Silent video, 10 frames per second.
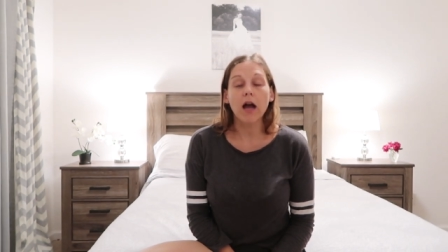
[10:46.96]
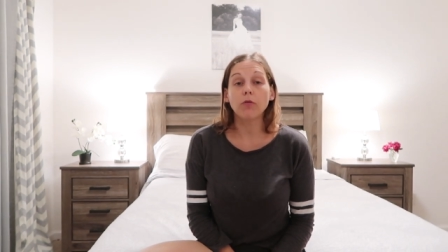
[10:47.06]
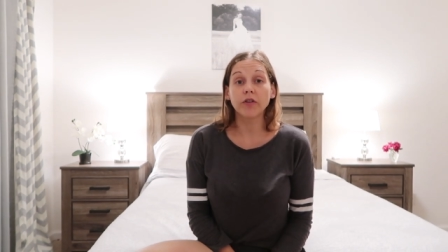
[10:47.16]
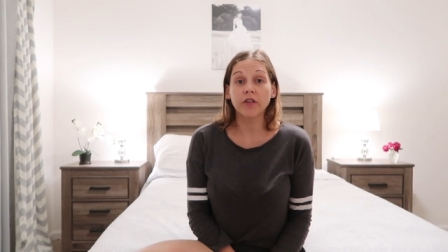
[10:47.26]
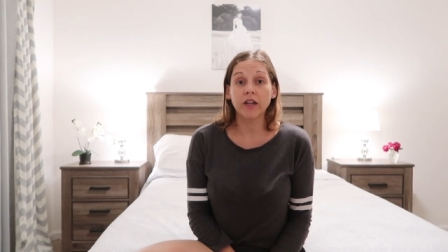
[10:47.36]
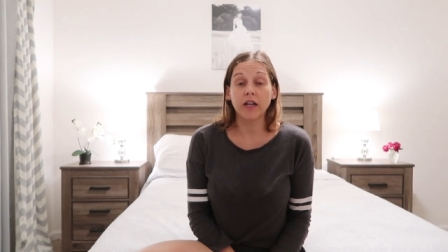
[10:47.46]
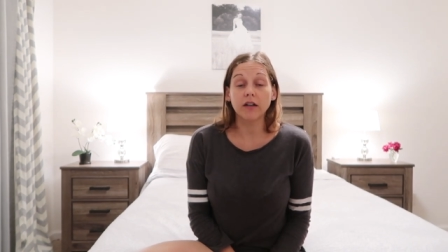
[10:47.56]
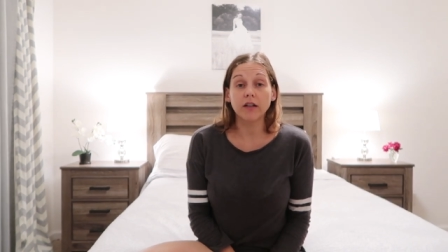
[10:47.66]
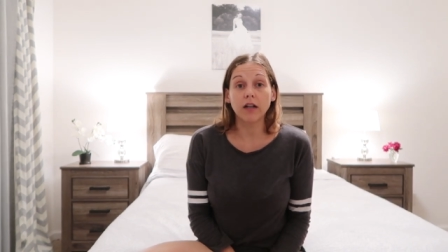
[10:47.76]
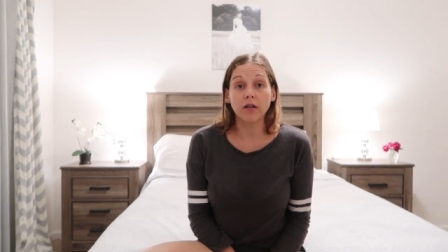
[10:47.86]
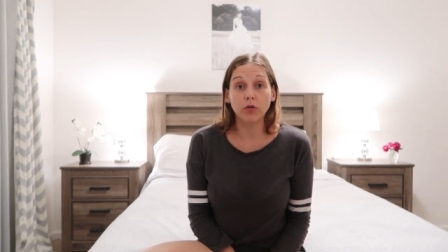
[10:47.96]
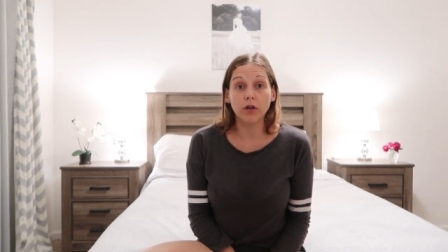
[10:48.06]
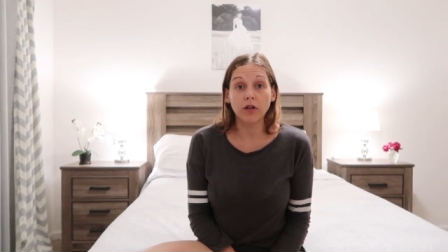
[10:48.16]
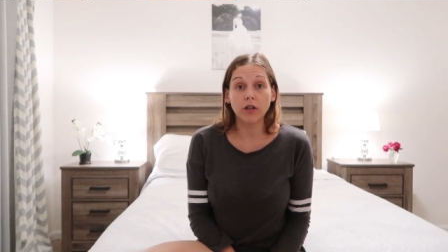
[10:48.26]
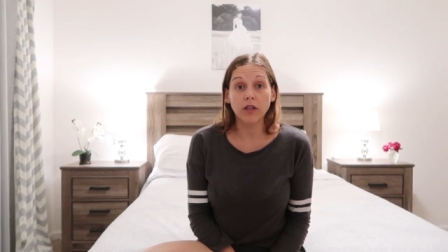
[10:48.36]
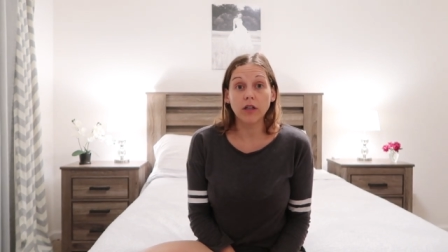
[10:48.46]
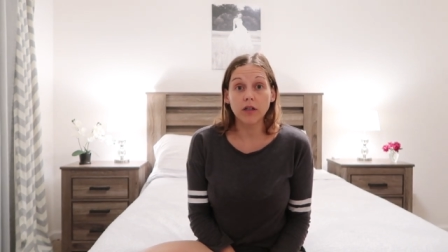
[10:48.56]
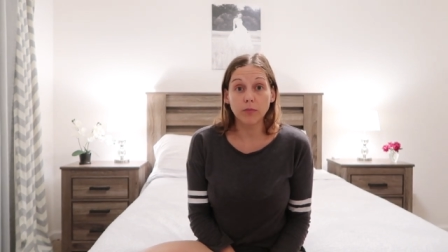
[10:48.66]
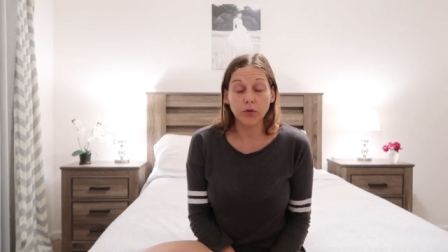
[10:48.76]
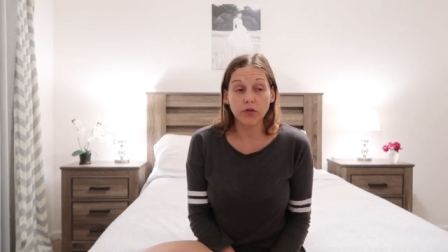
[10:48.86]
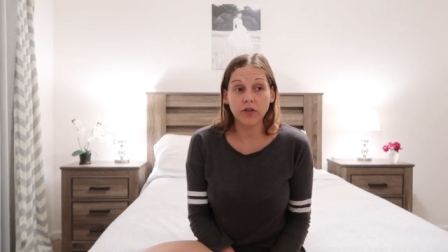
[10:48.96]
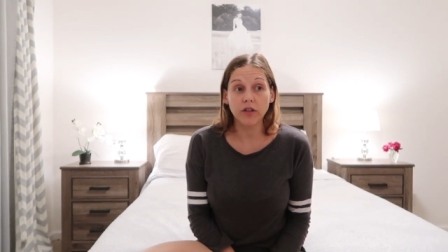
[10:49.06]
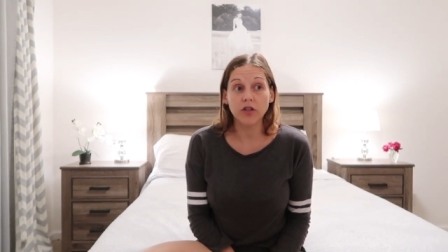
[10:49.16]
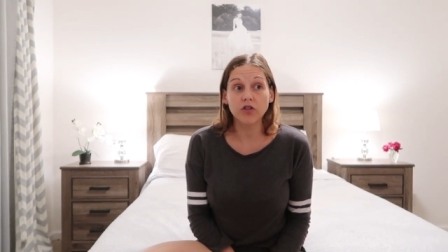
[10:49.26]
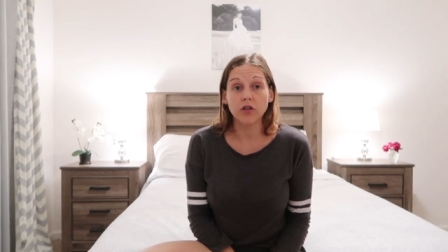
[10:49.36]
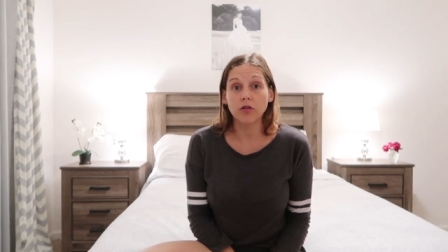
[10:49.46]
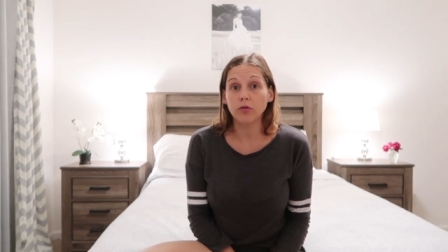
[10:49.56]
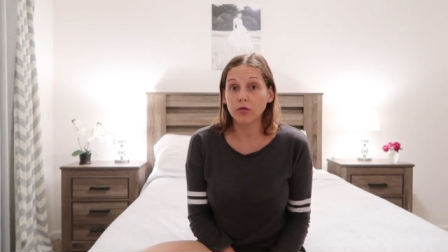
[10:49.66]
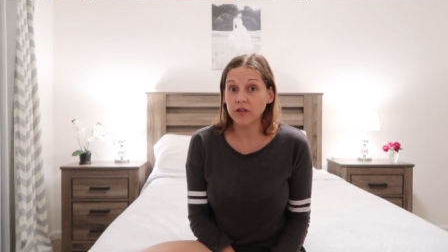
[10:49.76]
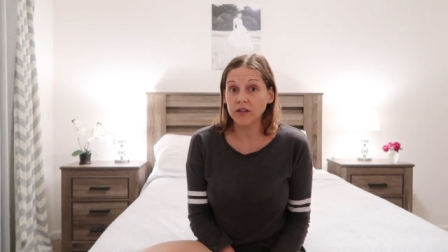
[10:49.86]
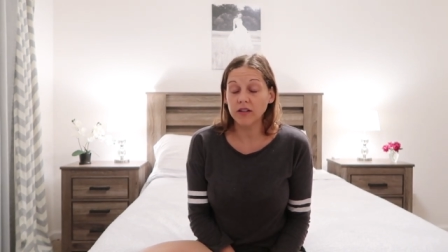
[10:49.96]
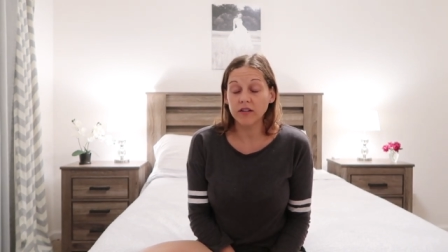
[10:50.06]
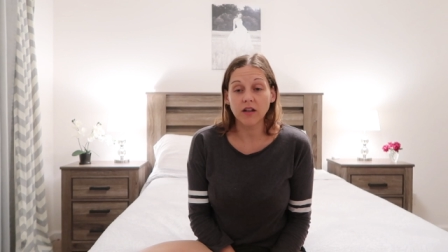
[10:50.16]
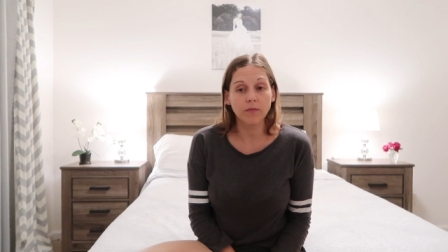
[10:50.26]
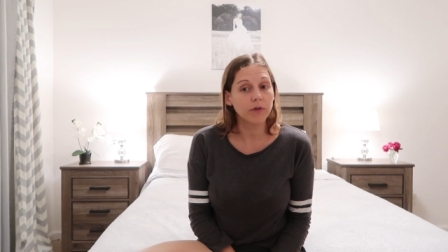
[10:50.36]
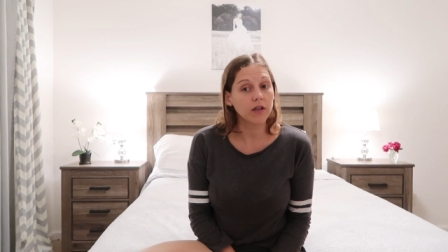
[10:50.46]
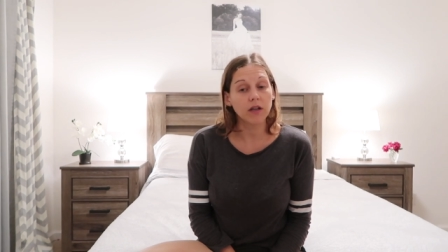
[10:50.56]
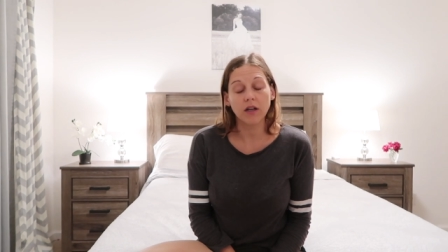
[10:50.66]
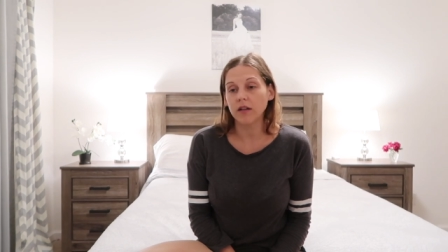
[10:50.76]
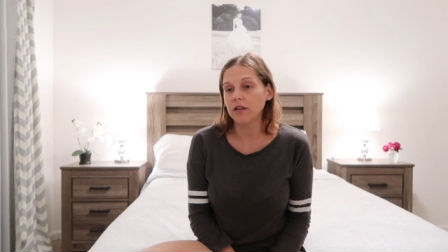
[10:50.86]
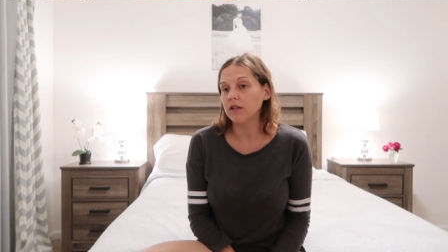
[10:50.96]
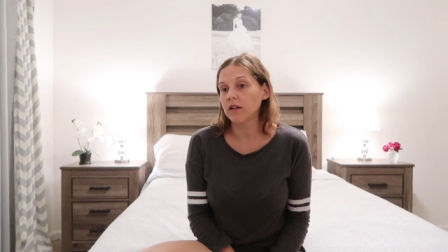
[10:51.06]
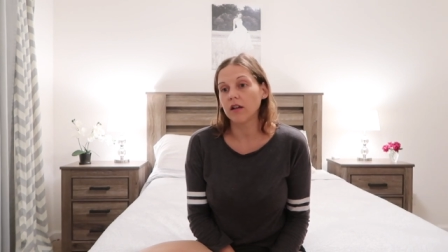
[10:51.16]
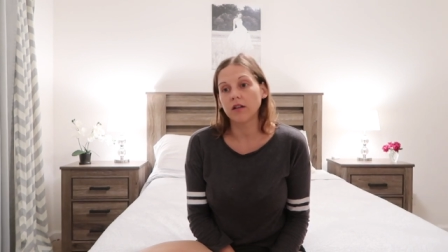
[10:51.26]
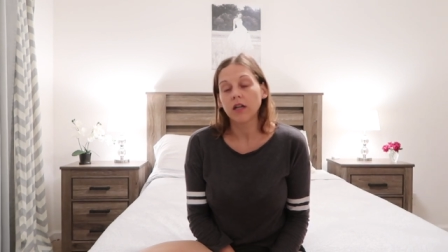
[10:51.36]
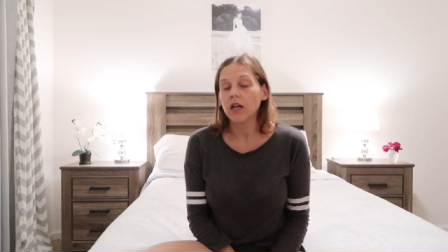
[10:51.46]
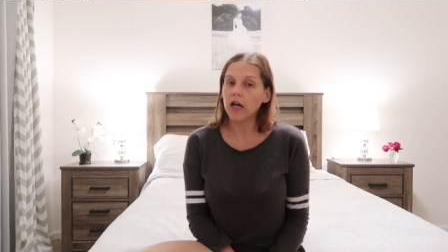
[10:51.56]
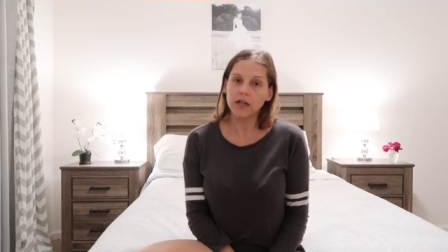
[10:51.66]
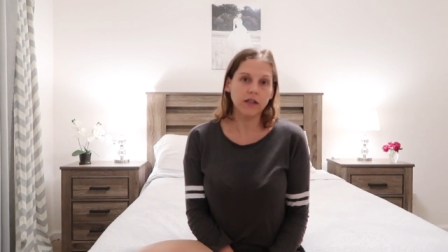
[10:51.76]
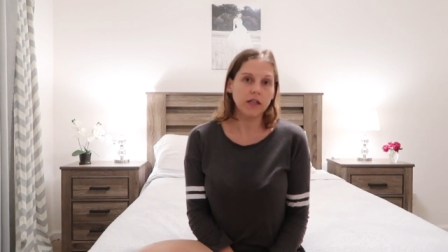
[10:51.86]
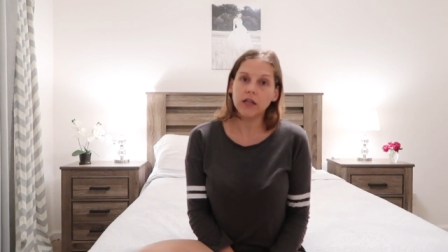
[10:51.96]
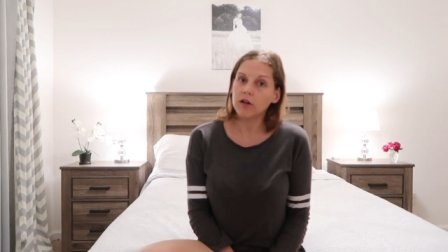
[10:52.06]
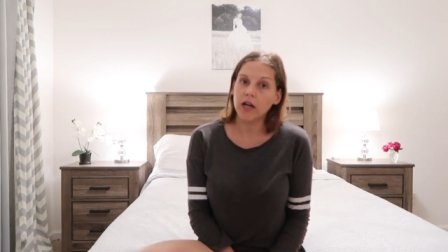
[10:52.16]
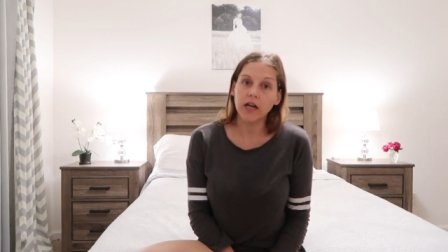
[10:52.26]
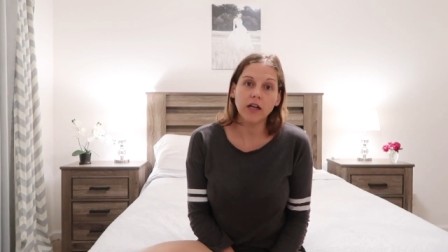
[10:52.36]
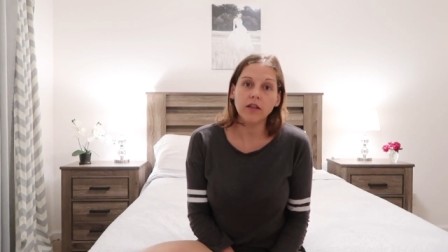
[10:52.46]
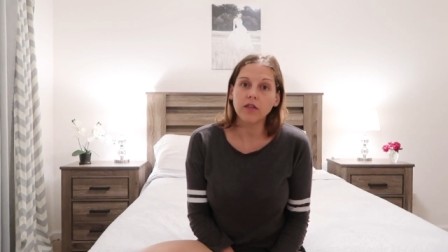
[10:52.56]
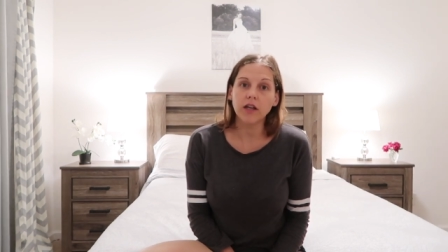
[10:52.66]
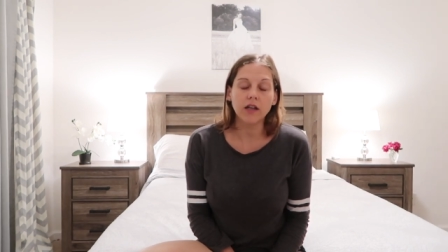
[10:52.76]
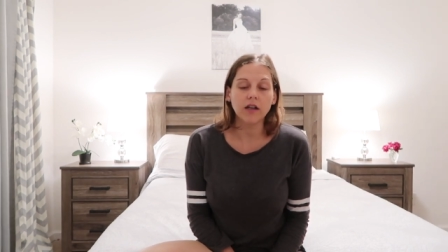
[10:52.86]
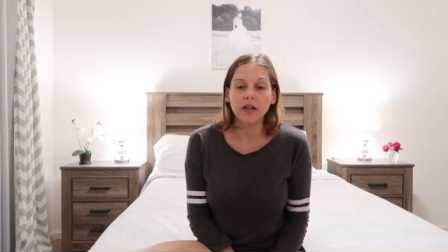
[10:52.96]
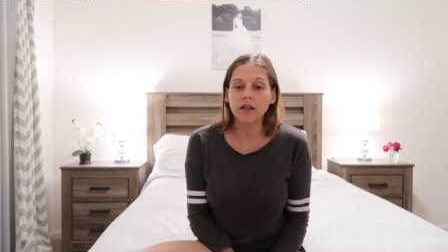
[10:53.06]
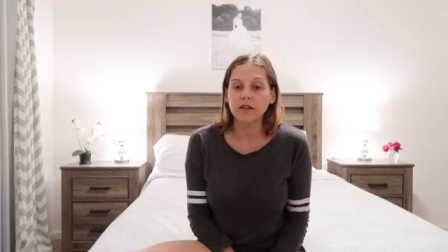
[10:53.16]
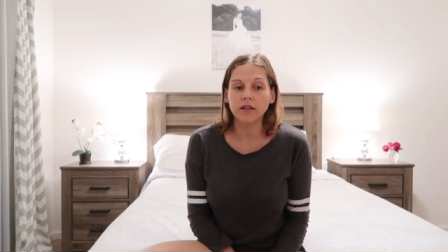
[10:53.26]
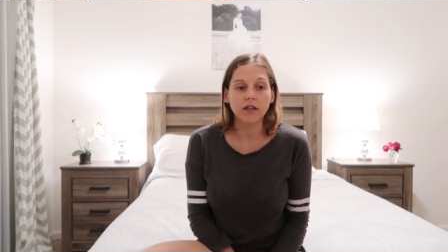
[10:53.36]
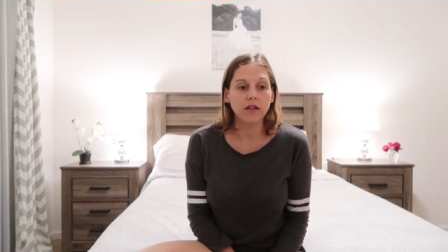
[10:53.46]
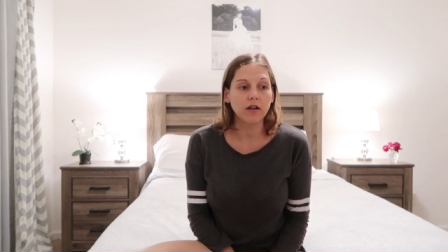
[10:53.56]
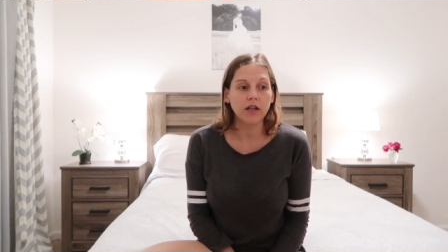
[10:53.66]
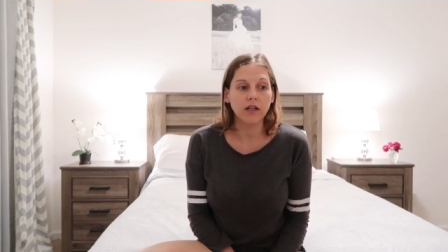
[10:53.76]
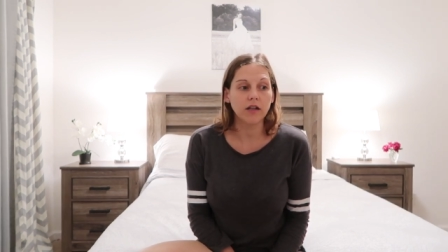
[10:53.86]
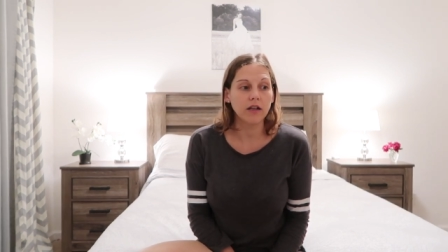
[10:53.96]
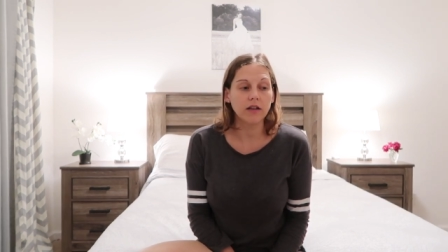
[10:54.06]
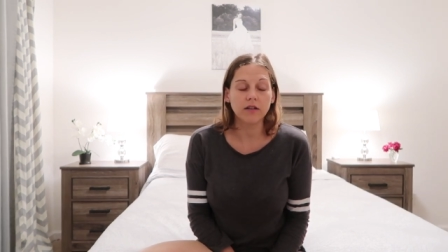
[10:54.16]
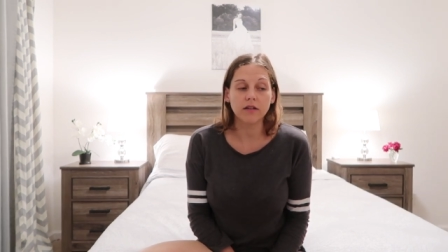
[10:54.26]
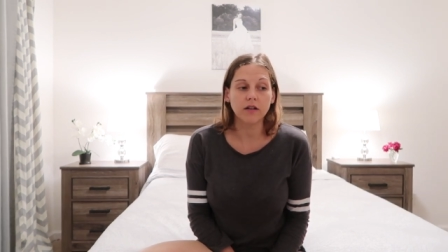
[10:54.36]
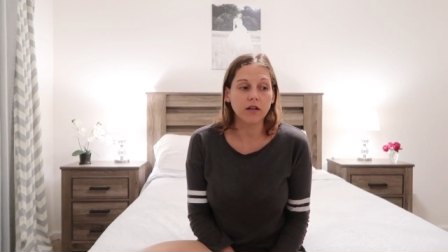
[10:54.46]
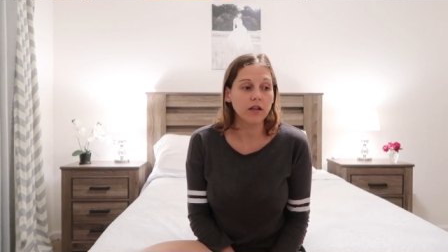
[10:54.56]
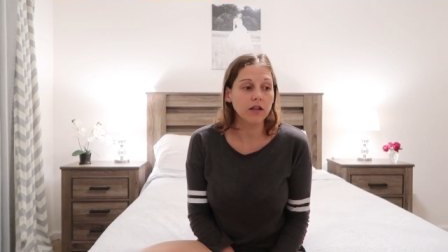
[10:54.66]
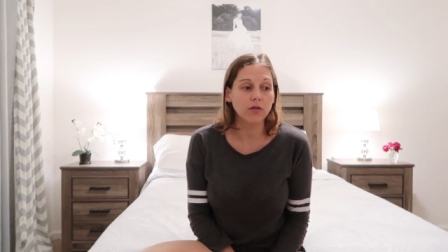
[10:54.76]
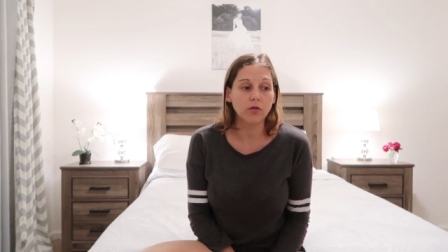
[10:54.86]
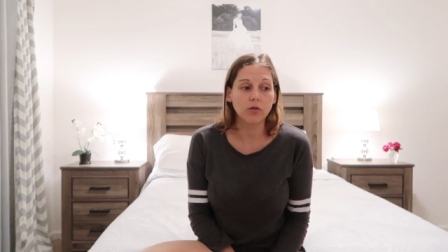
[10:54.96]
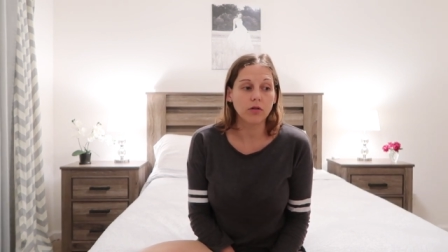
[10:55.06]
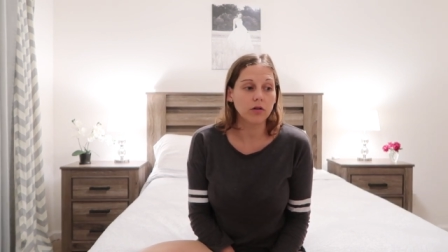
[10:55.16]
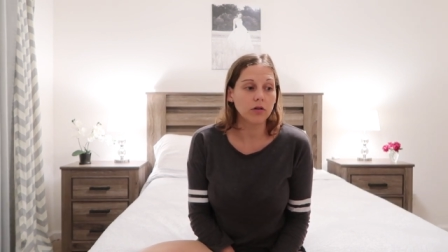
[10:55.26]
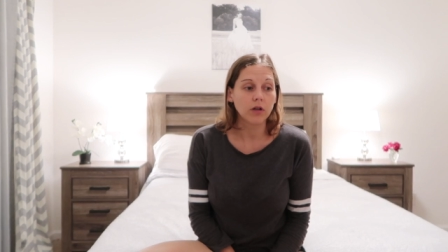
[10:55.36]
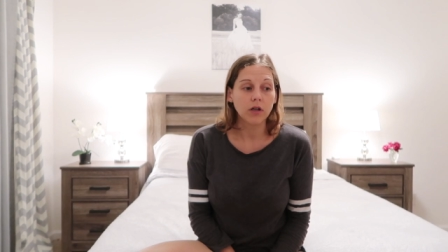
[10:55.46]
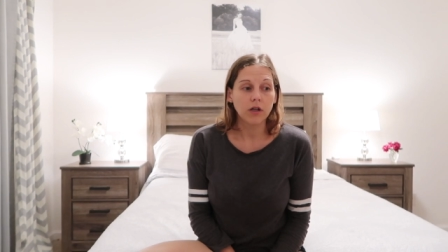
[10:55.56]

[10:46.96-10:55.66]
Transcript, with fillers: I was scared that I would hear the procedure or I would see something and I did not I didn't hear anything like I didn't hear any like sucking or